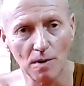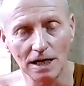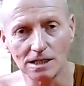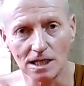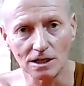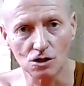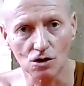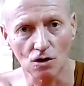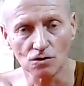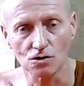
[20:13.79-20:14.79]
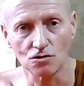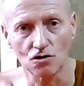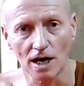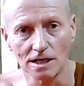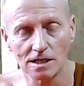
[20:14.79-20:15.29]
They're designed
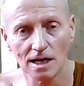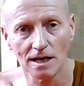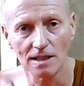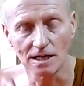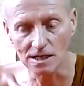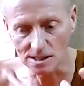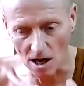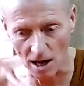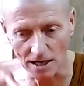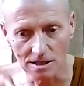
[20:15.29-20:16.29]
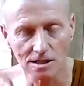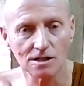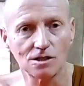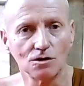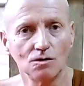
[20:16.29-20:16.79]
to make us move
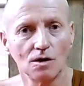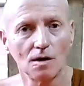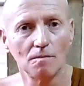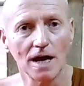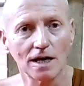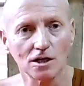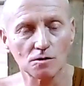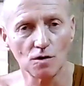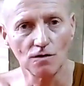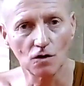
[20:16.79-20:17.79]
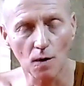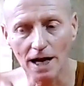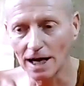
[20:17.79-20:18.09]
quickly from one thing to another,